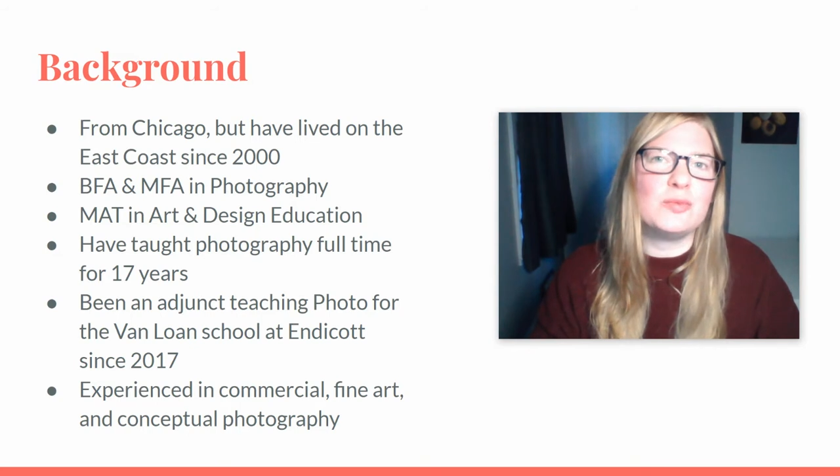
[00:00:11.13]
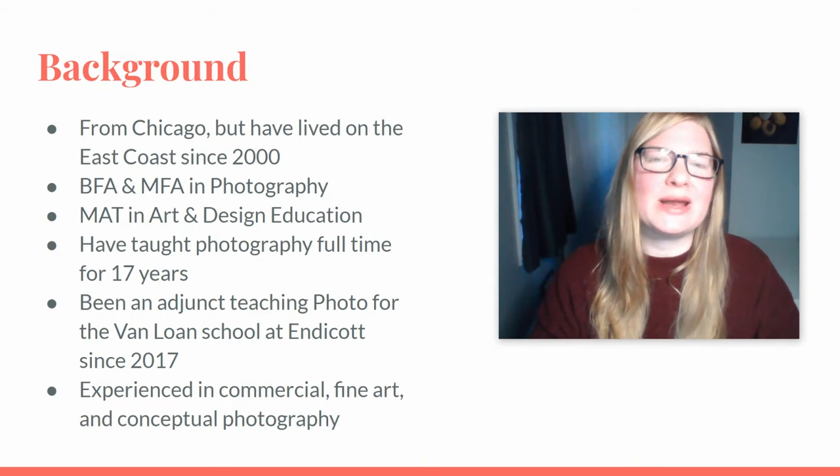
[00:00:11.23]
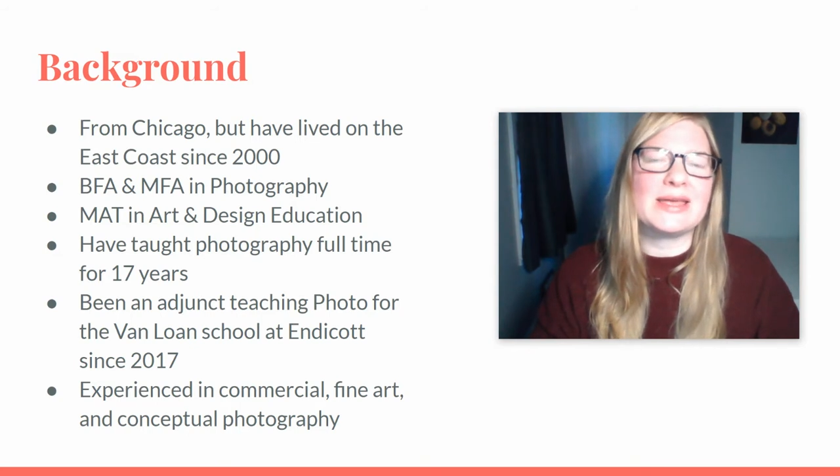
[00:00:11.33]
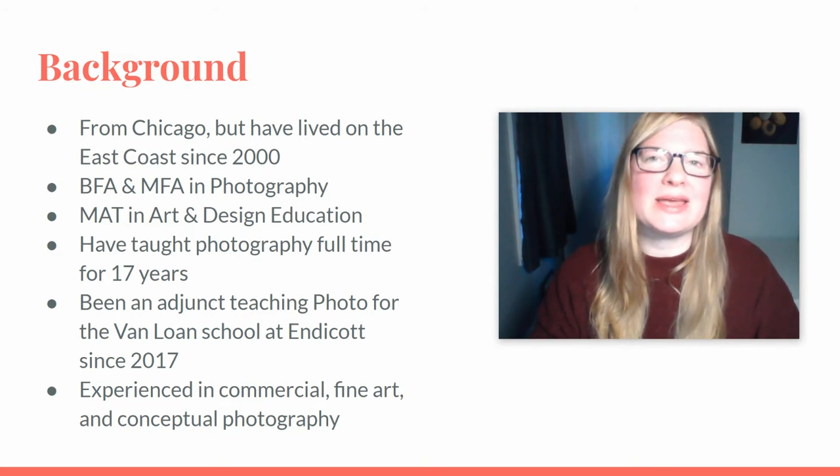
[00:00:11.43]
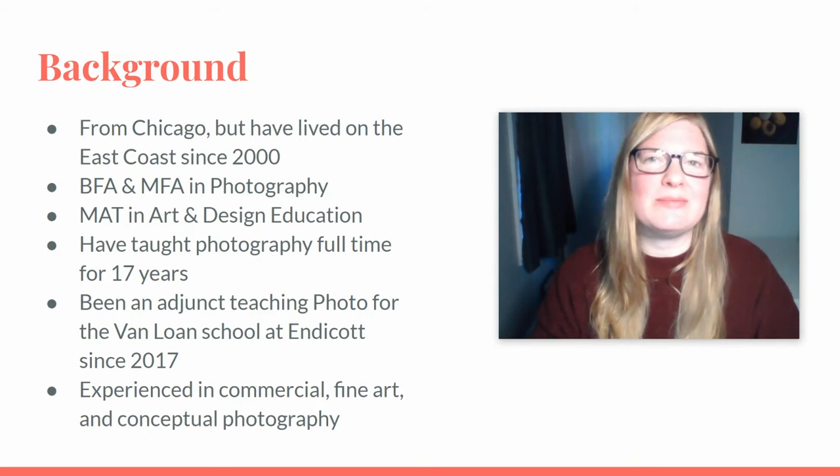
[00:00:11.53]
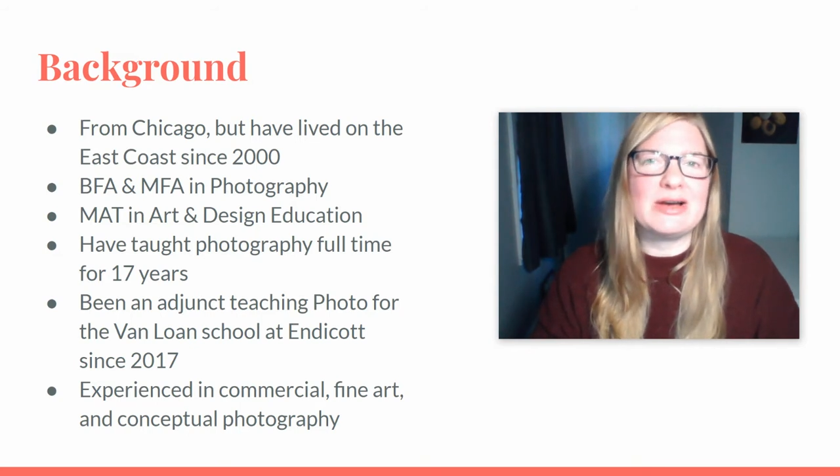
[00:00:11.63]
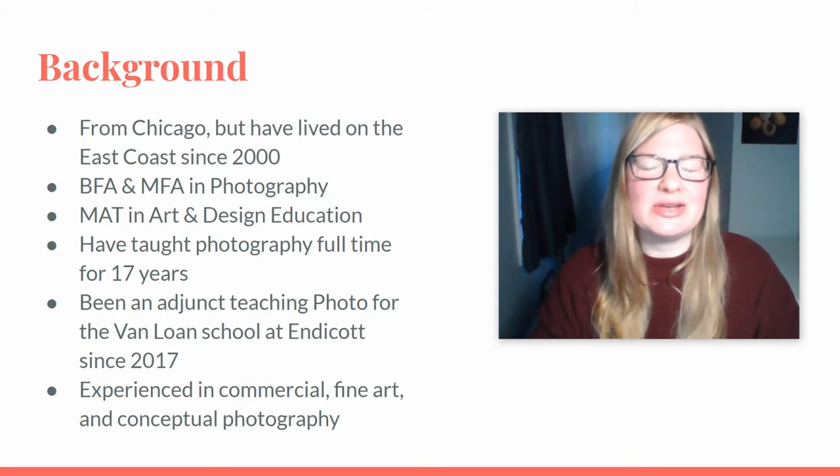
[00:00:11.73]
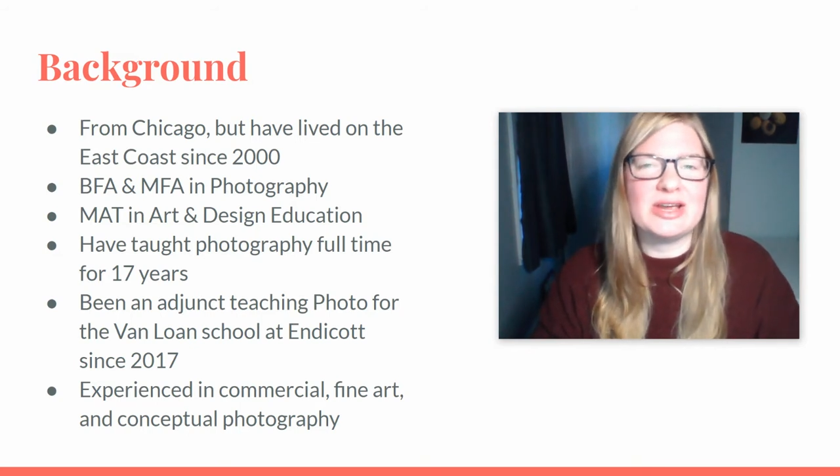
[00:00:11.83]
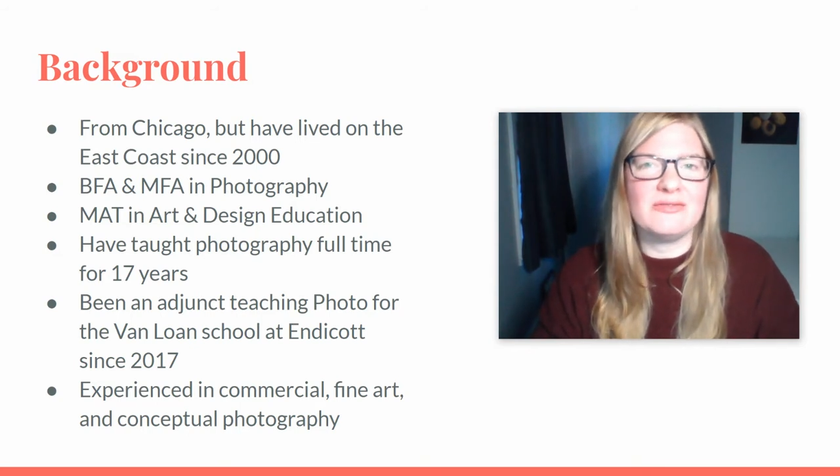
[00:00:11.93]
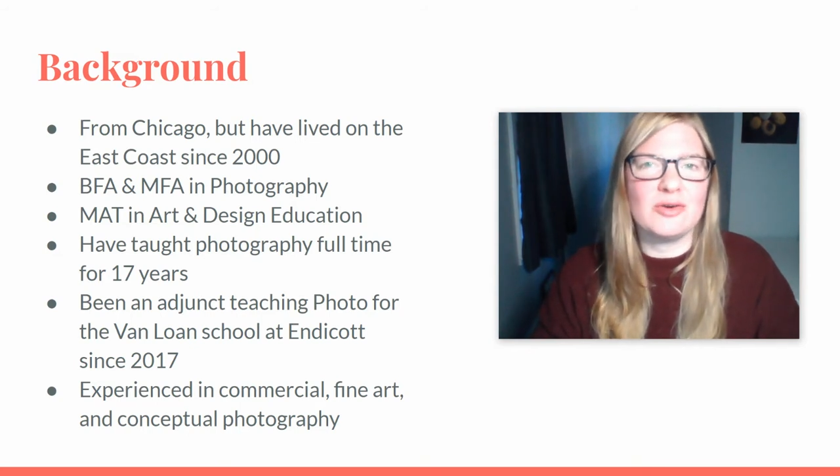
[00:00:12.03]
but I came
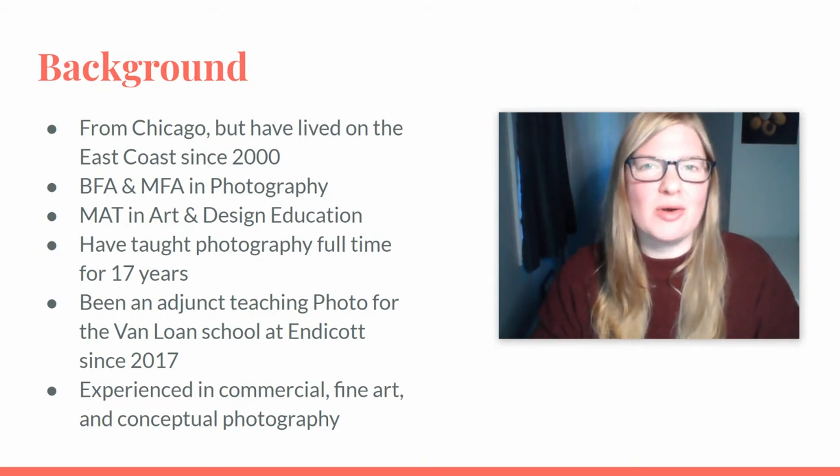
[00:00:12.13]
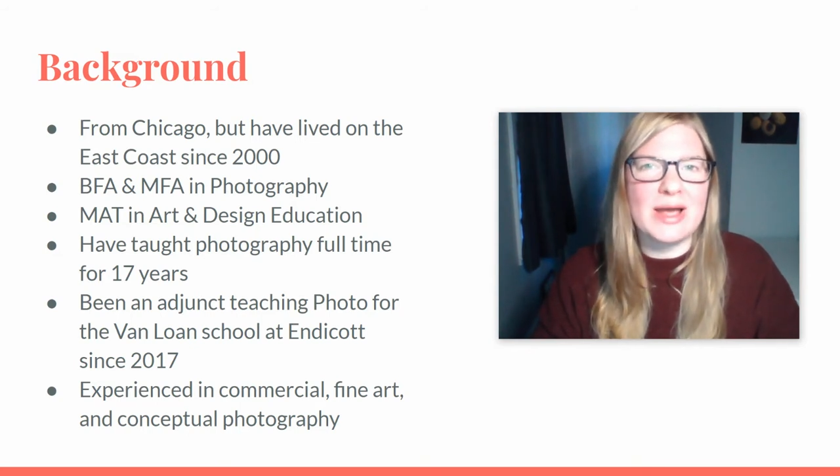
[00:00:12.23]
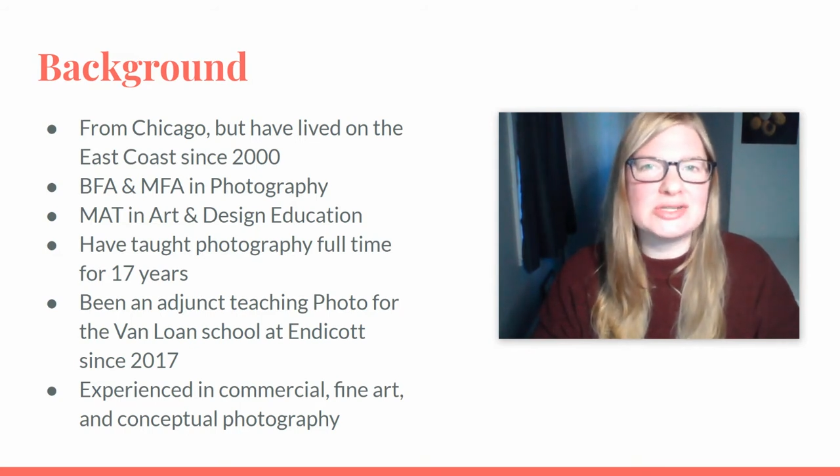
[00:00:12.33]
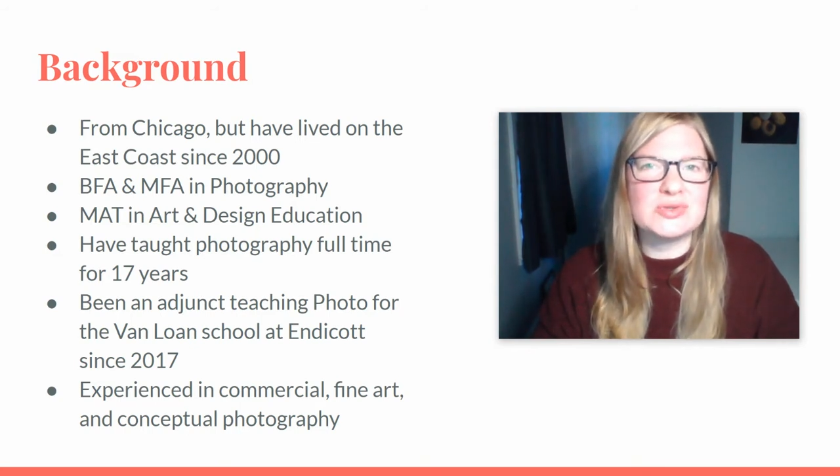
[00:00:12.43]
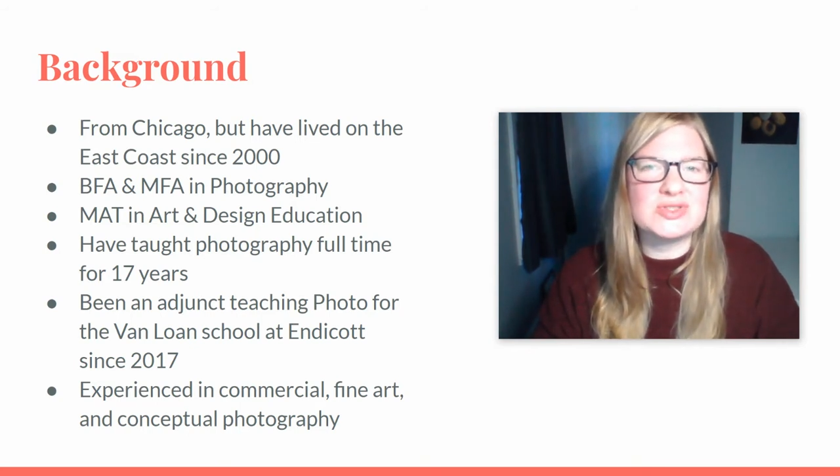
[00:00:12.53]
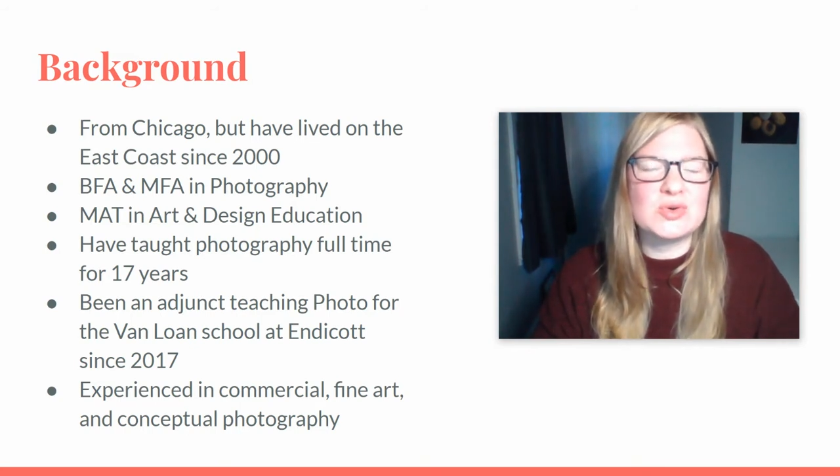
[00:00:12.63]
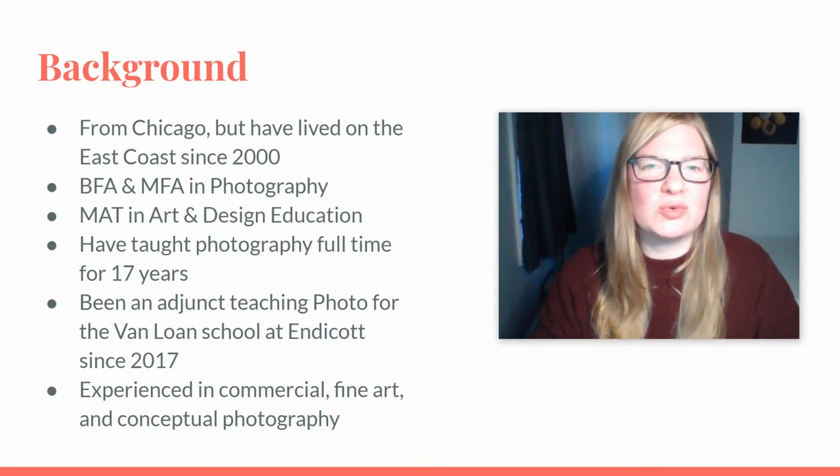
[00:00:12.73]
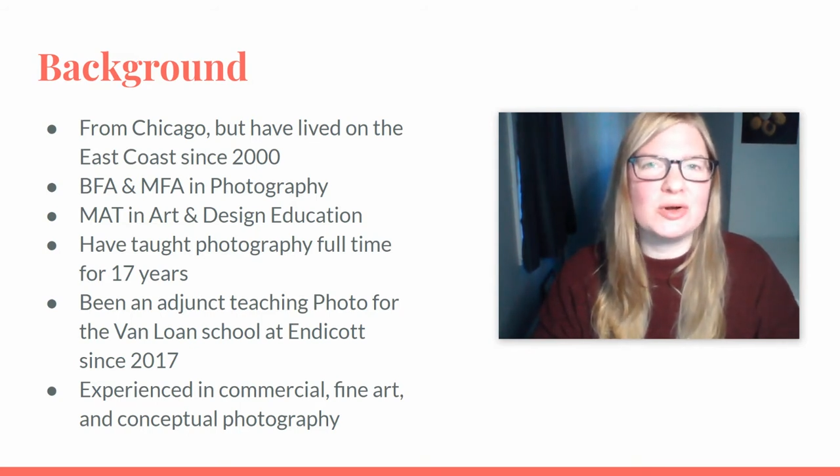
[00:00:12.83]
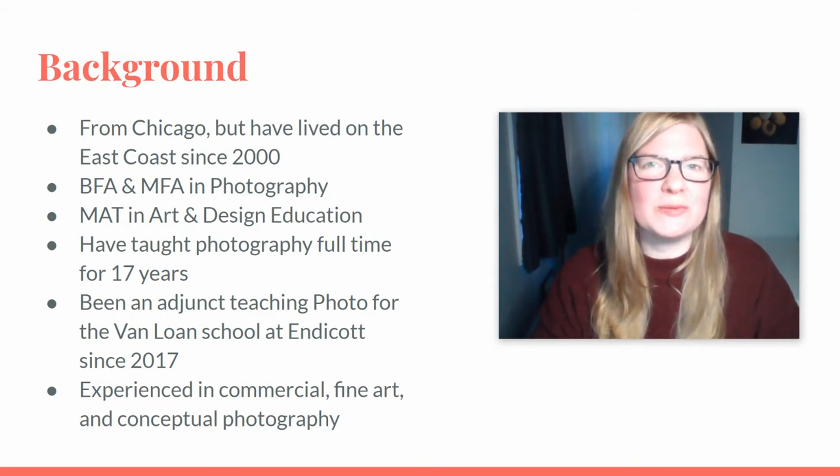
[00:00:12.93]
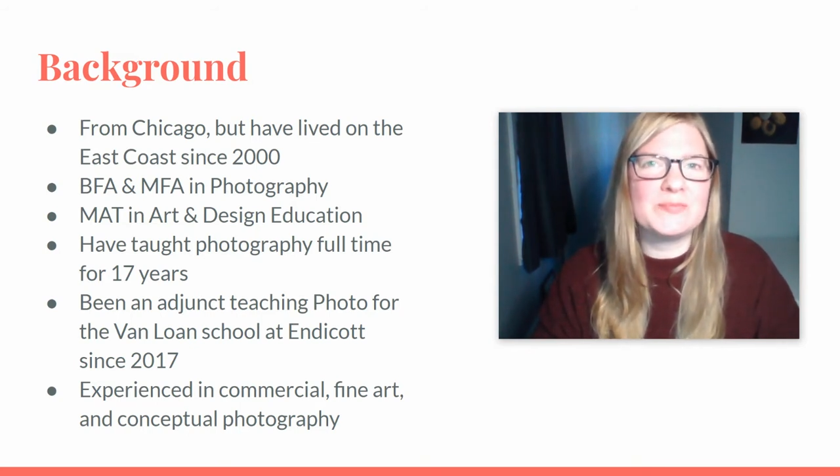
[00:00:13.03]
out here for graduate
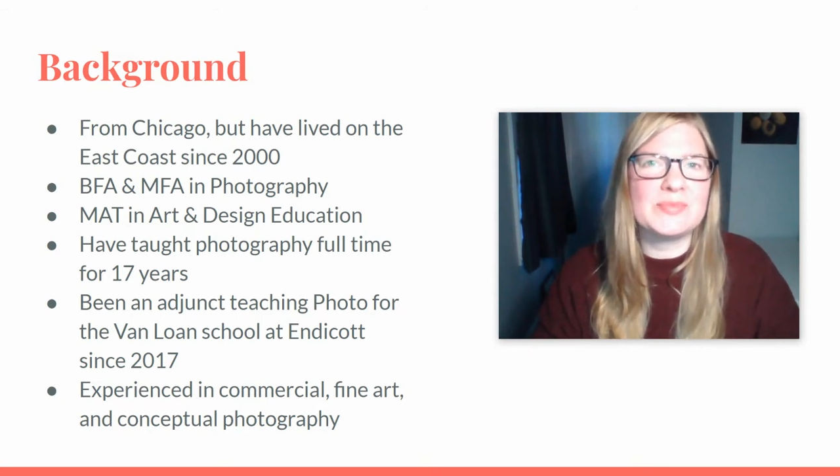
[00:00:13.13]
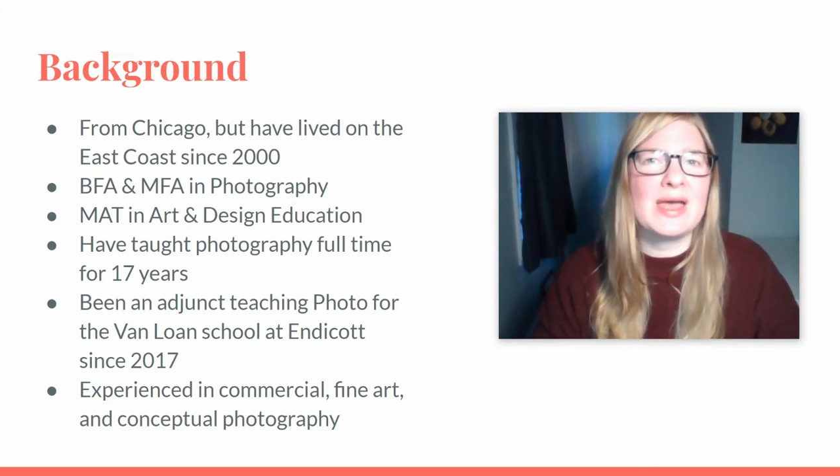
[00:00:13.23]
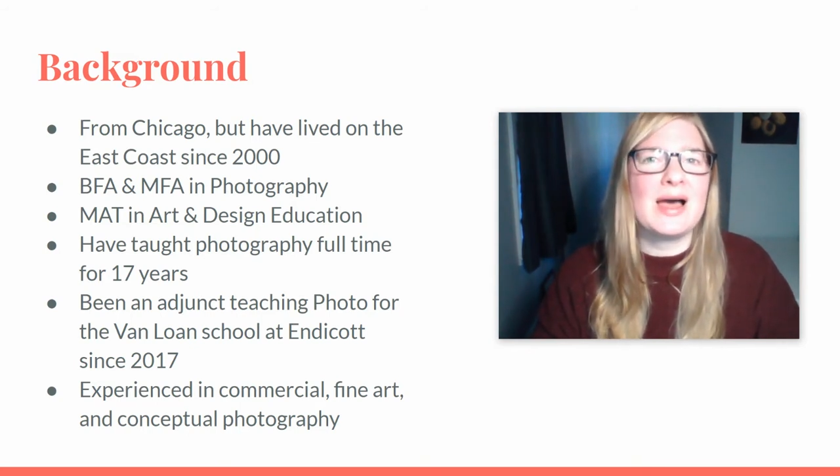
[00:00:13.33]
school.